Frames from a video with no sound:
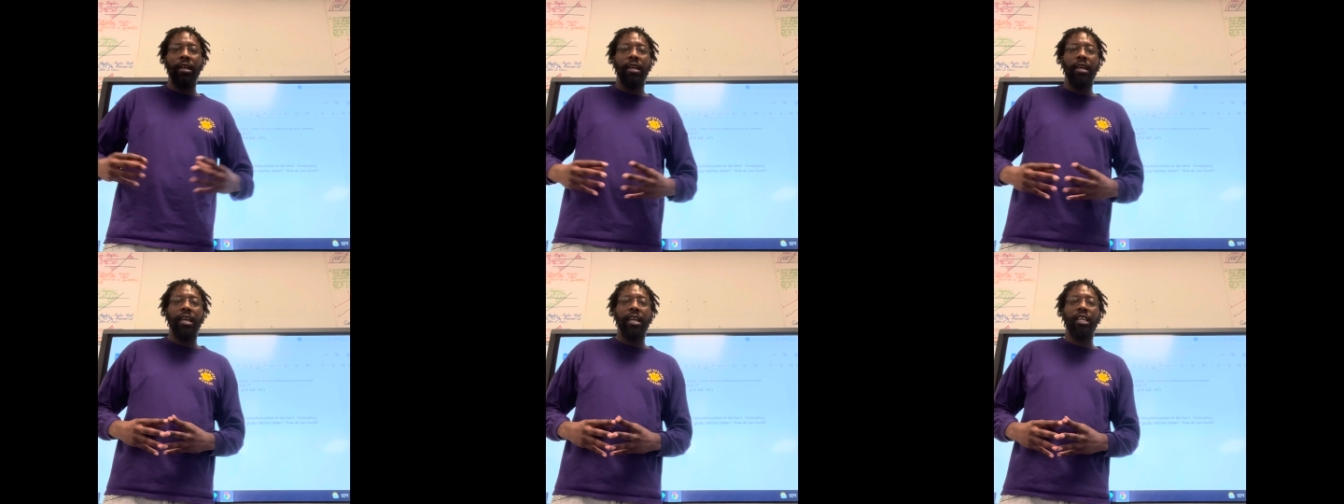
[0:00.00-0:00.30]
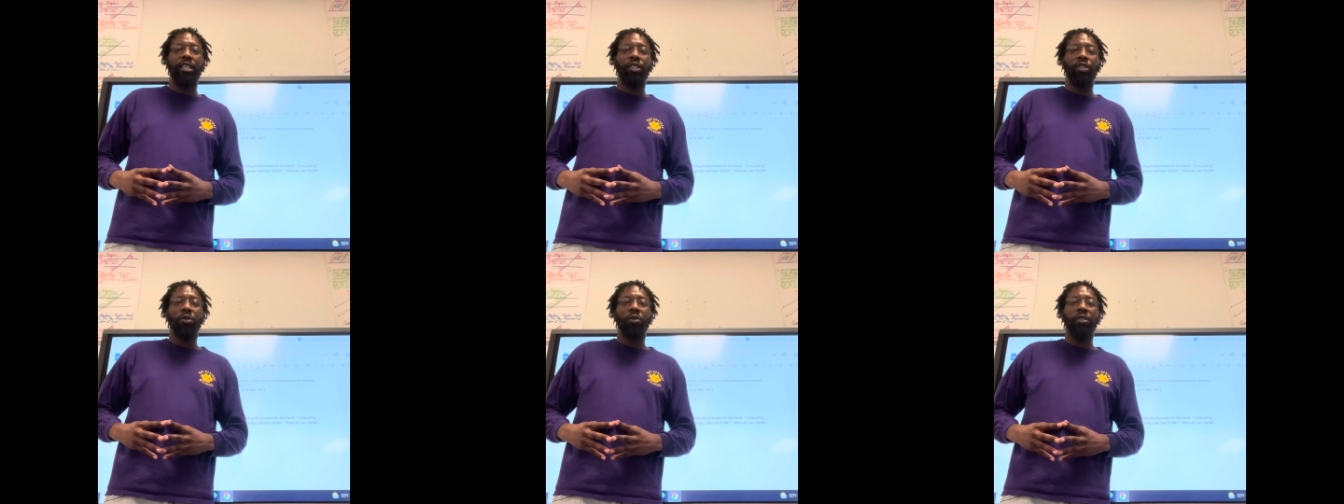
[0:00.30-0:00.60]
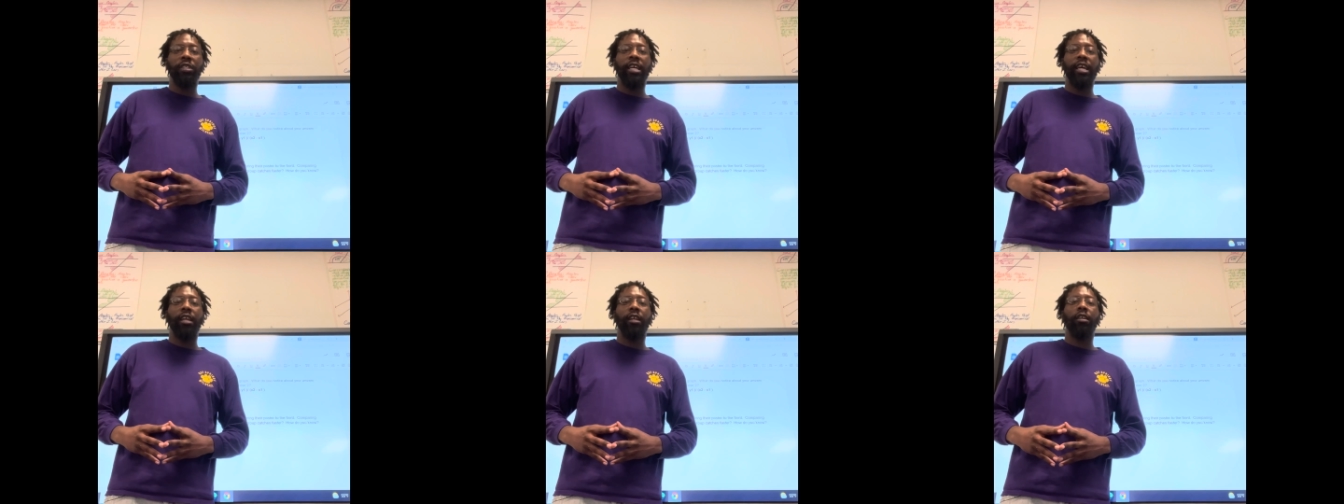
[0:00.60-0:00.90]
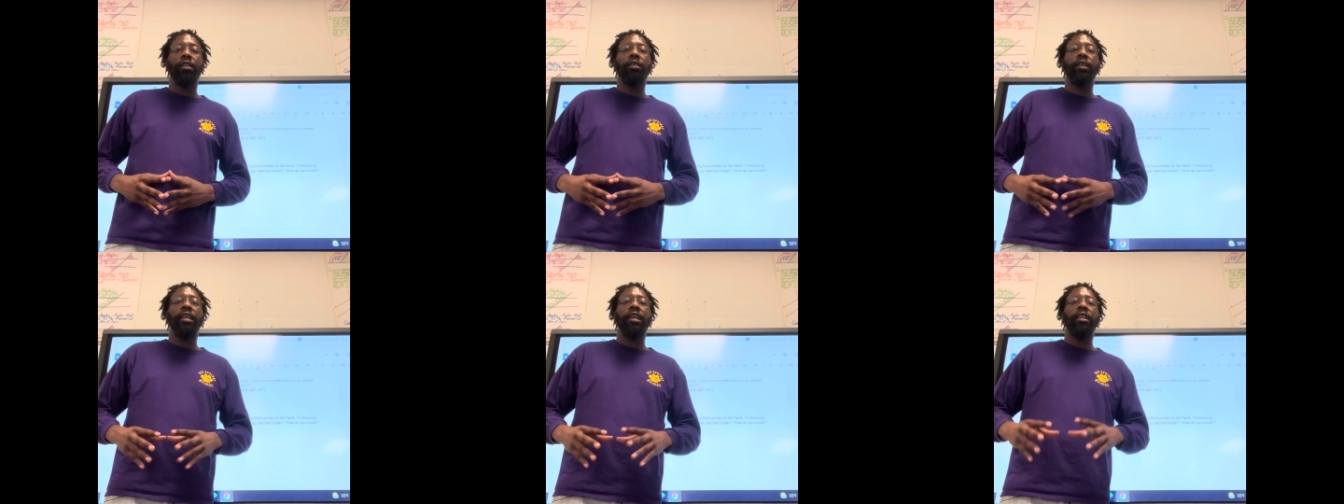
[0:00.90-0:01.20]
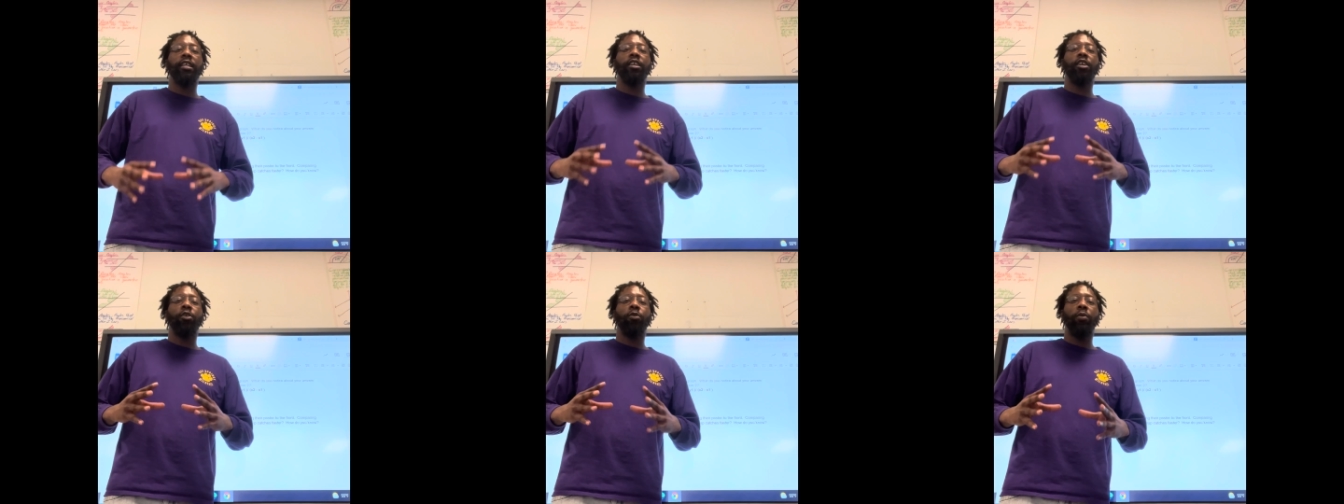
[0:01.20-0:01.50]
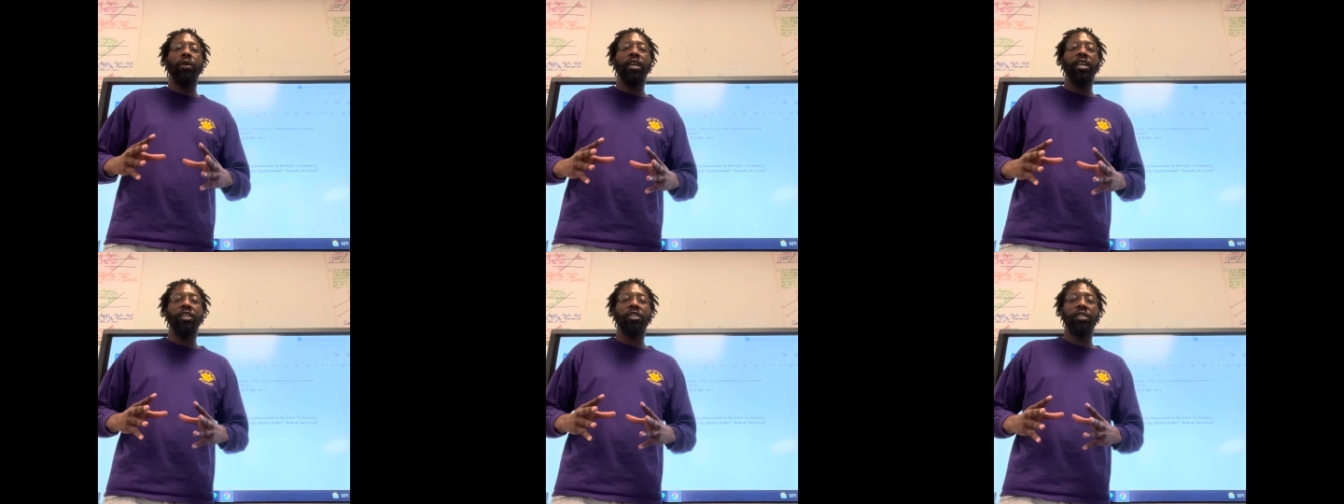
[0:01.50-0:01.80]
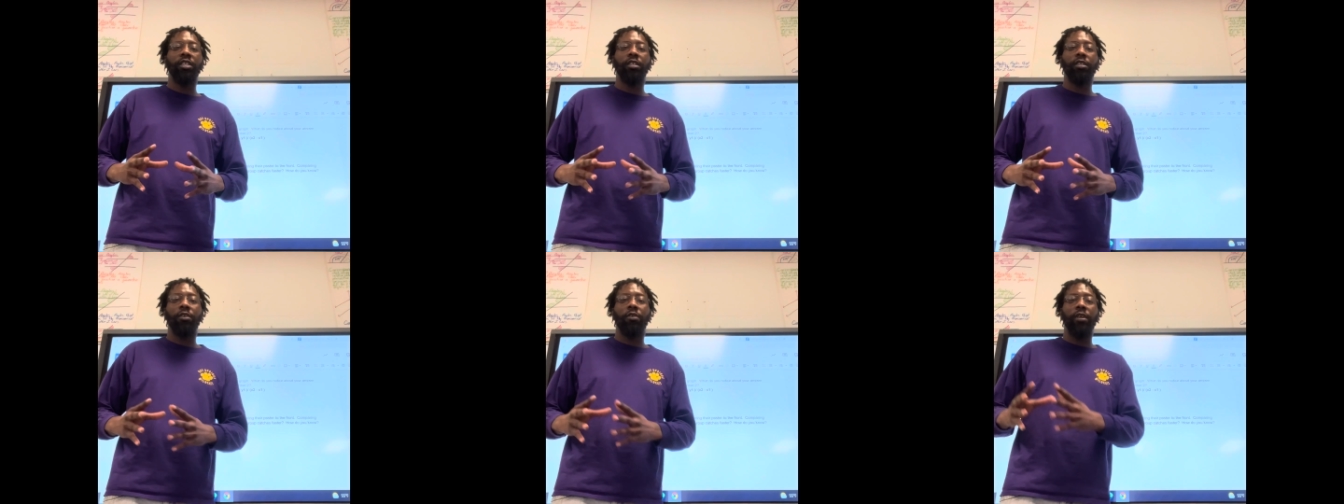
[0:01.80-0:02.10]
And students had to look at the
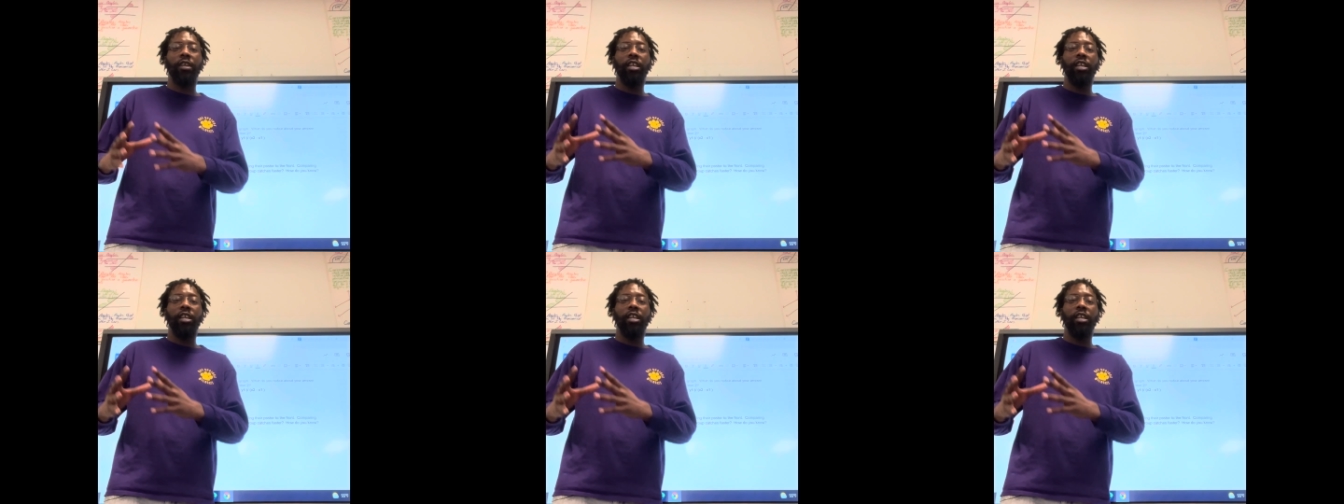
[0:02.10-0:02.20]
equations on